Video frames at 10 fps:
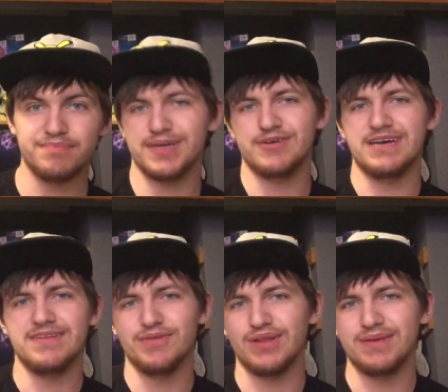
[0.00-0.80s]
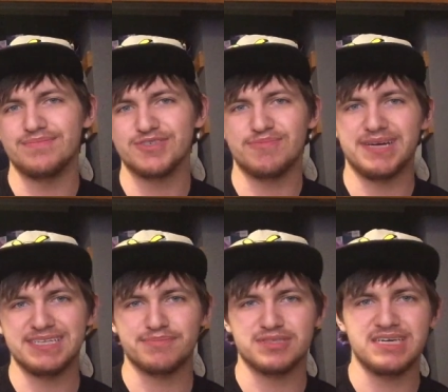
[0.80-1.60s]
but I don't have level up, so I'm gonna
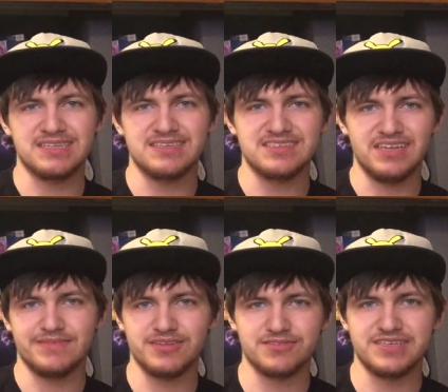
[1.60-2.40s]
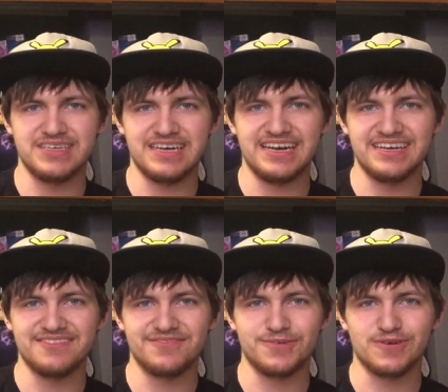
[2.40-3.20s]
have to protect this level 3
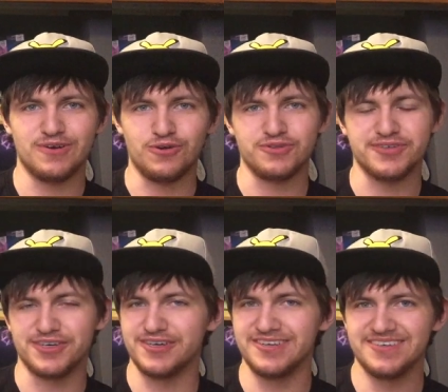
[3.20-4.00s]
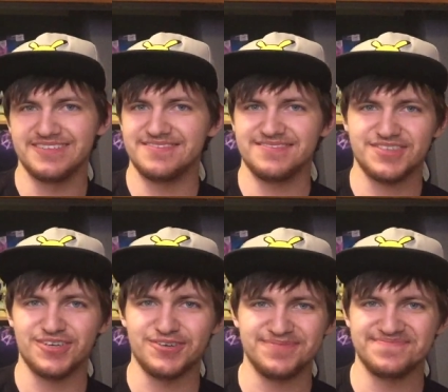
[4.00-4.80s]
guy for a whole turn.
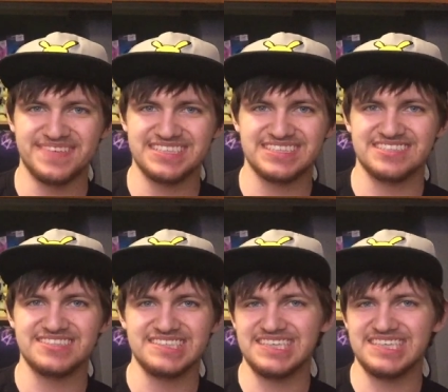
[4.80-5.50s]
So that's